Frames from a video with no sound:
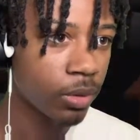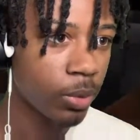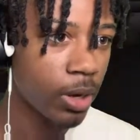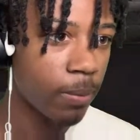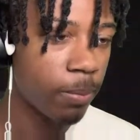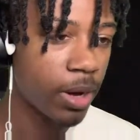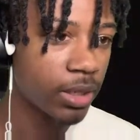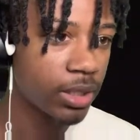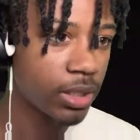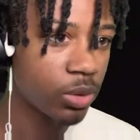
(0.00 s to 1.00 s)
We got
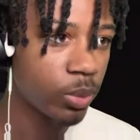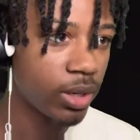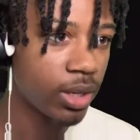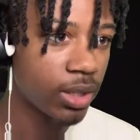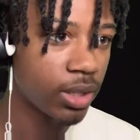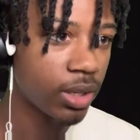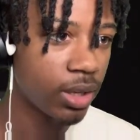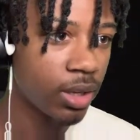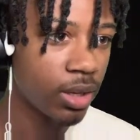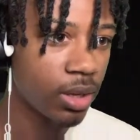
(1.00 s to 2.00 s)
boxes with nothing.
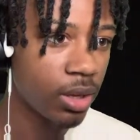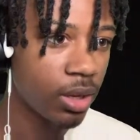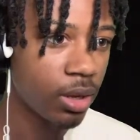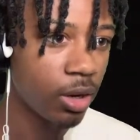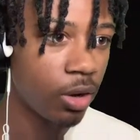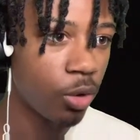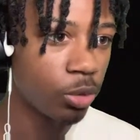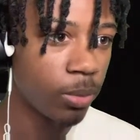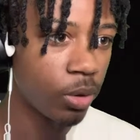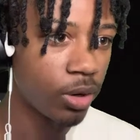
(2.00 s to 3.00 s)

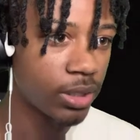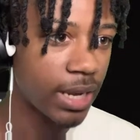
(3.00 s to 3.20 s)
Gold bars.